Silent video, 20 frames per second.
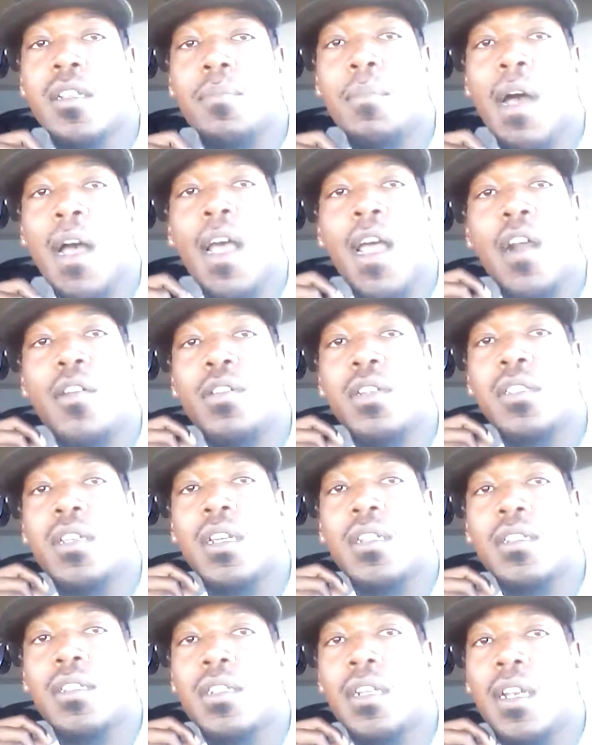and my
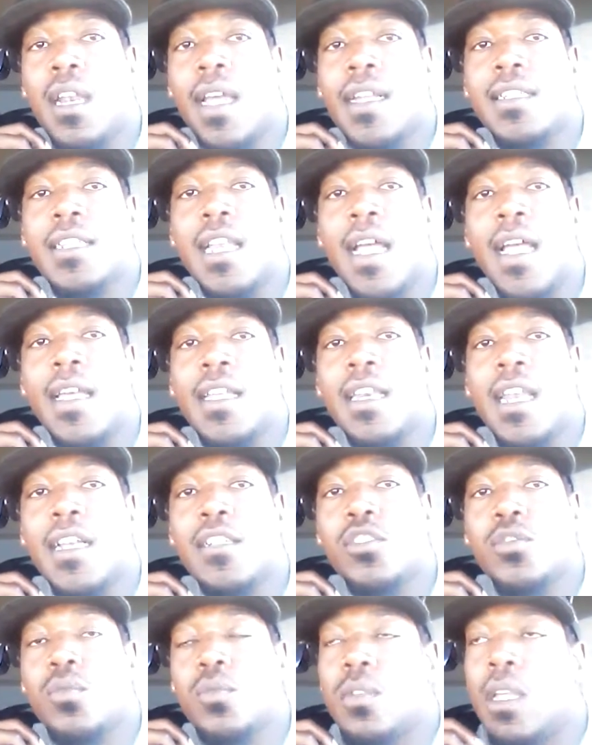heritage and shit like that. And
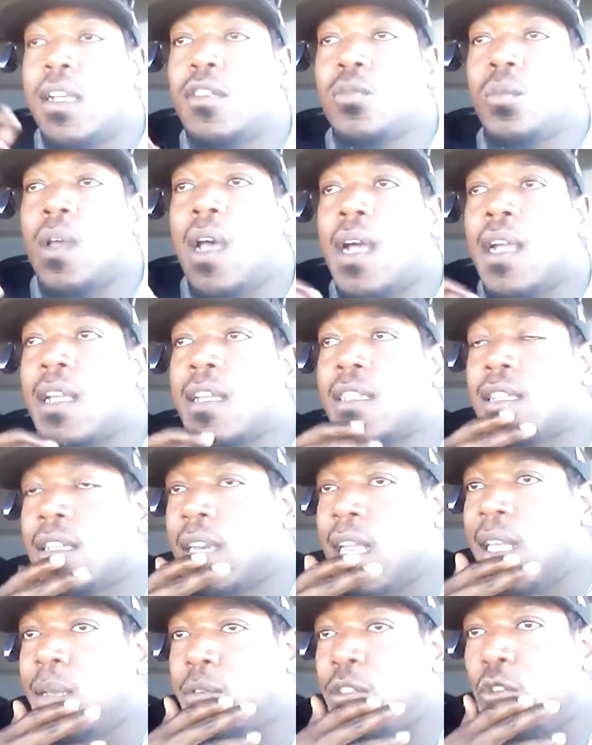that's where I get the
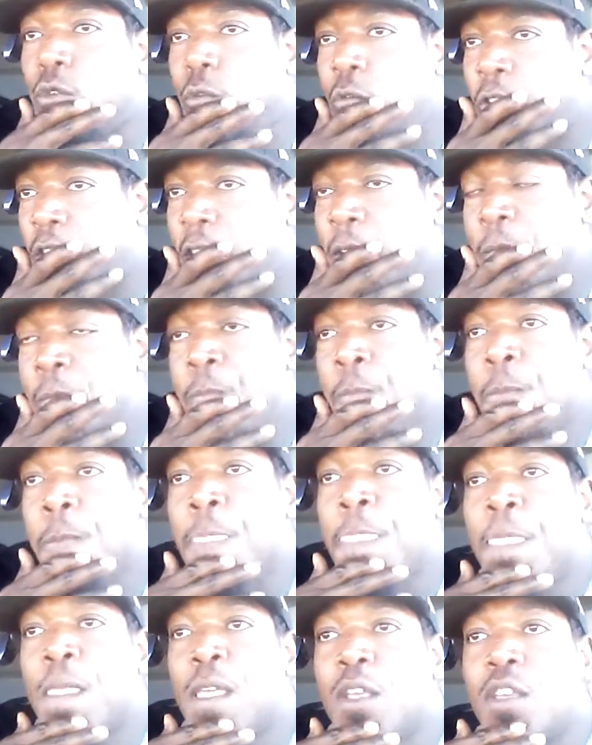name Shu from.
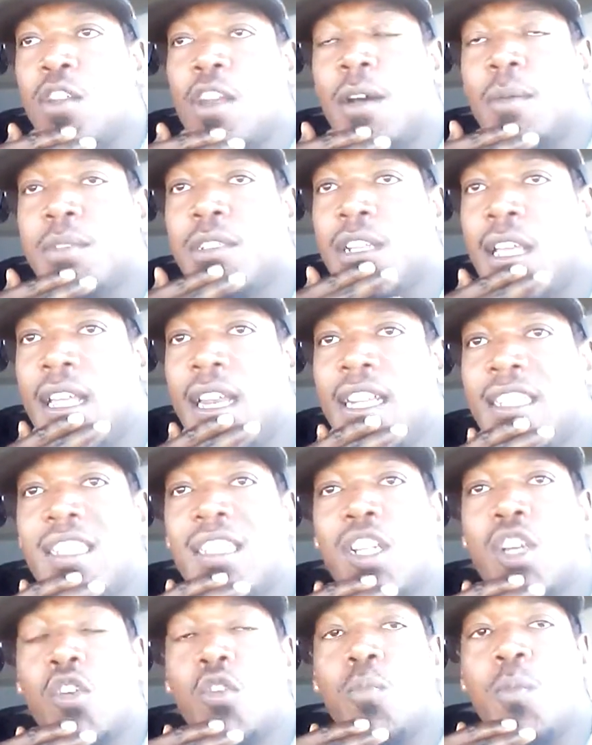You know what I'm saying? It's
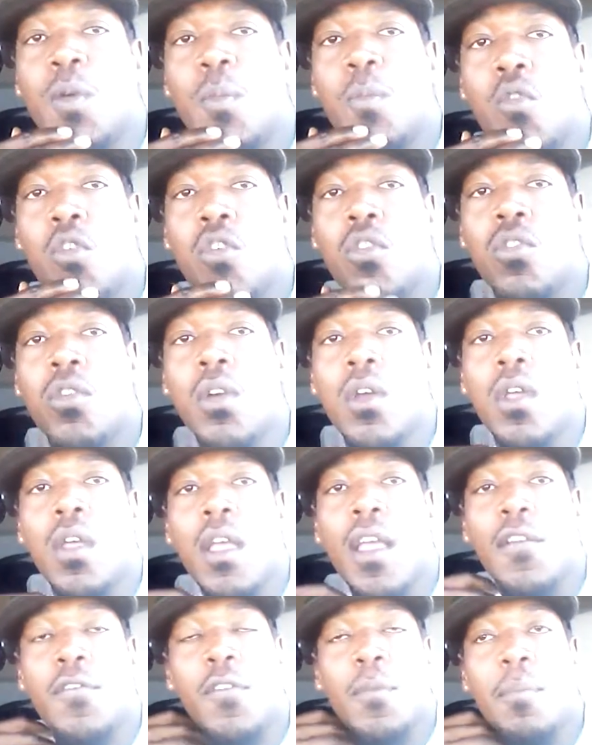a little bit more
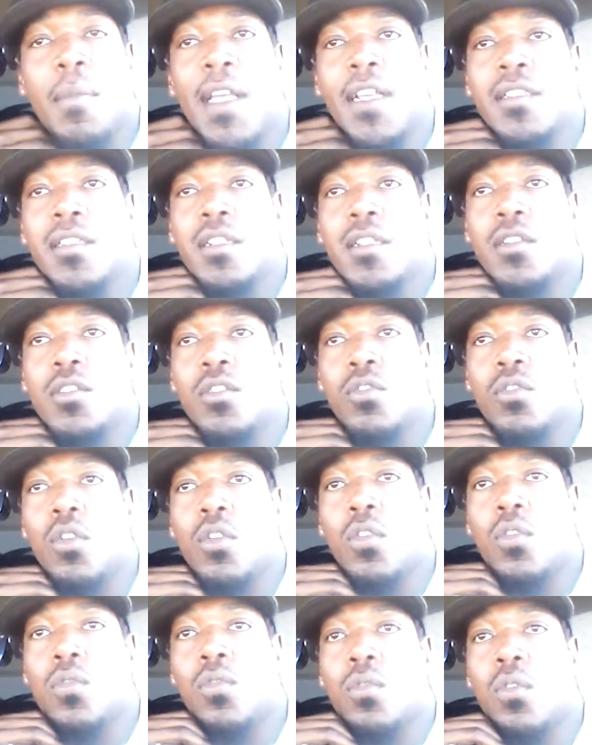information, you
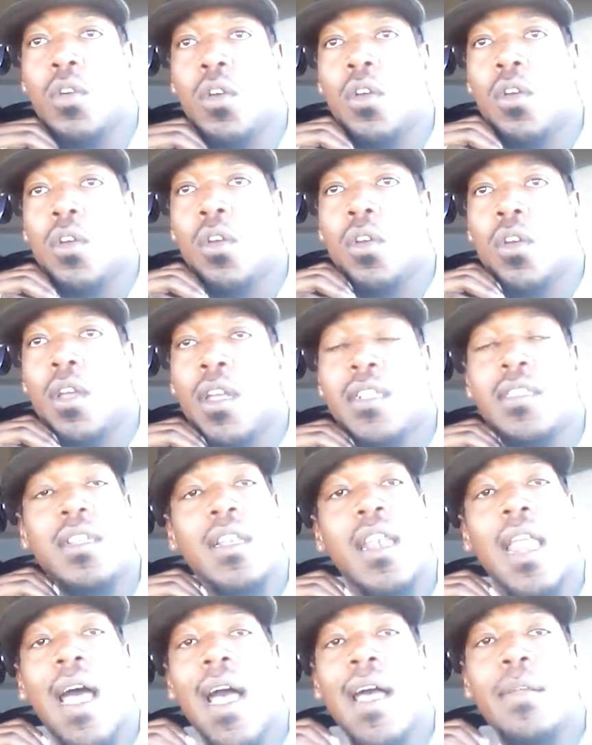know. It's a
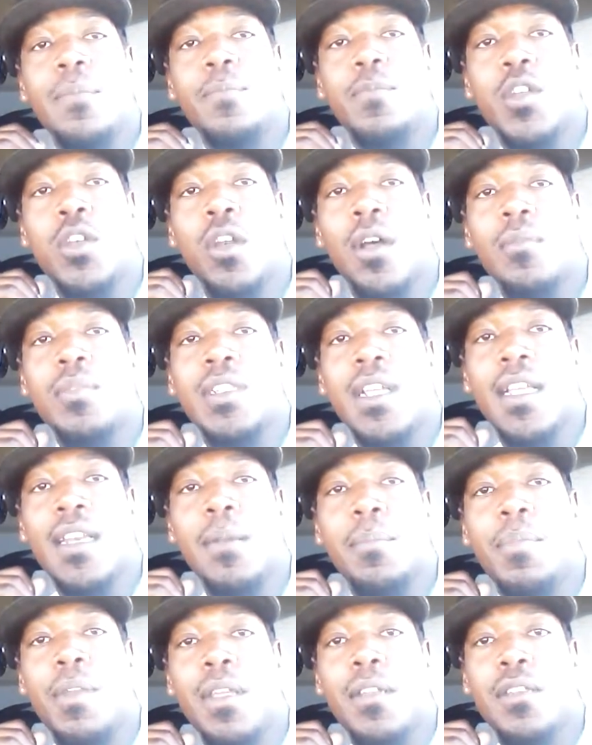lot, you know what I'm
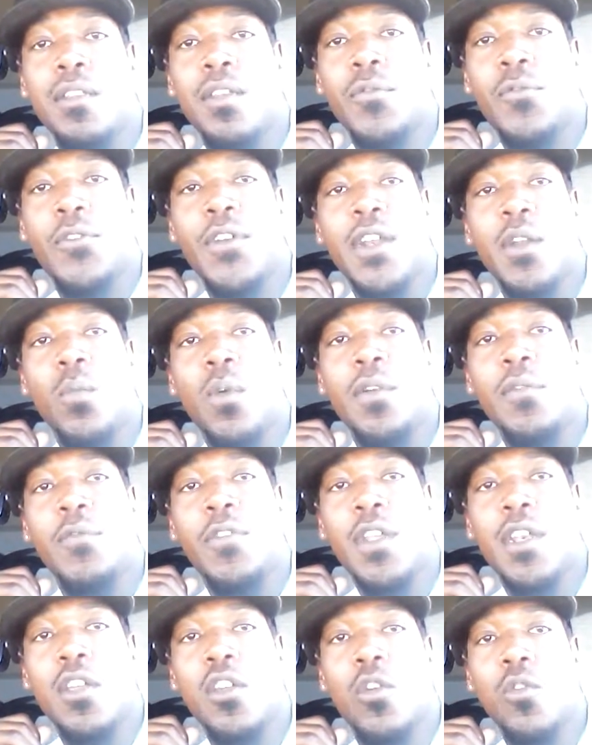saying, to fit in one
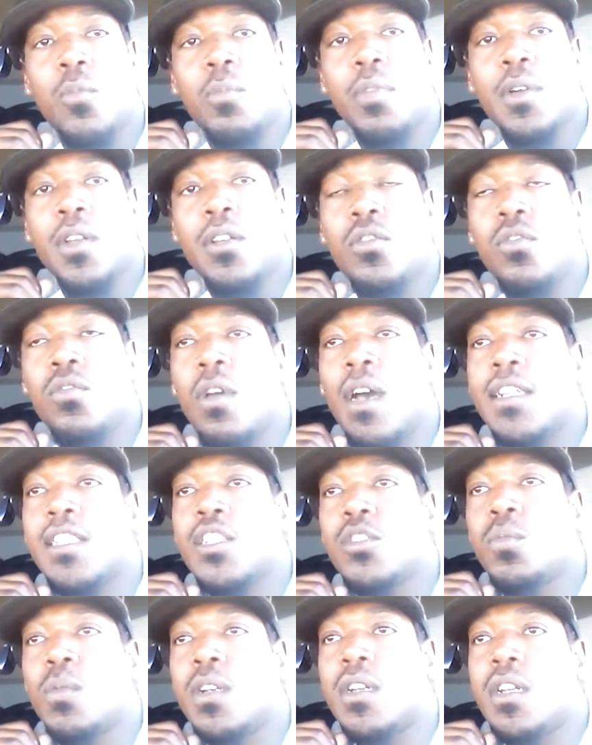video. But, you know, I
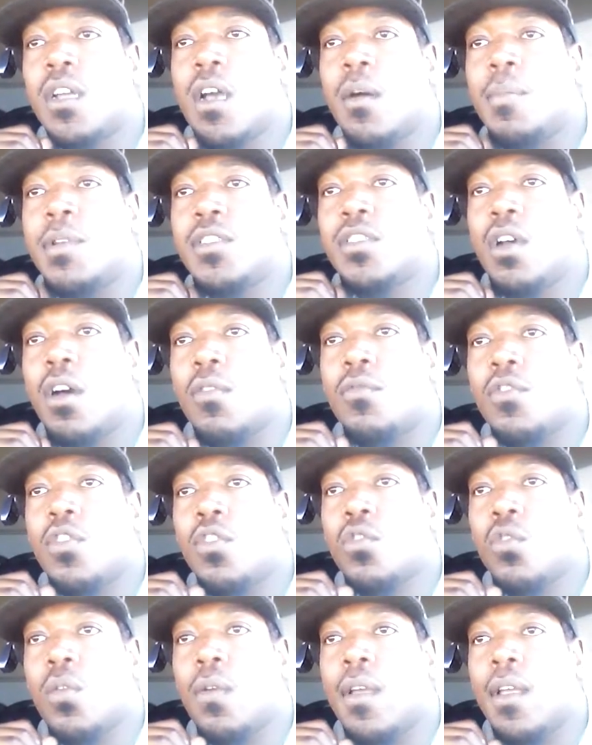just wanted to come at y'all
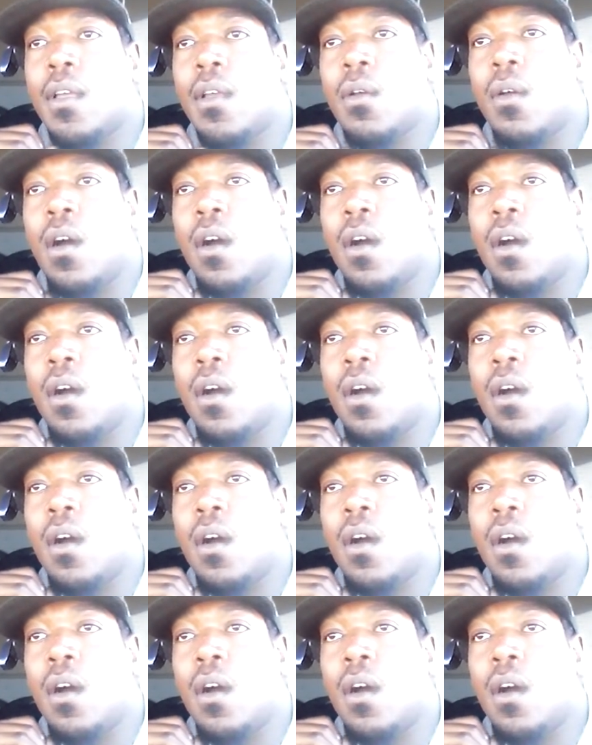real quick,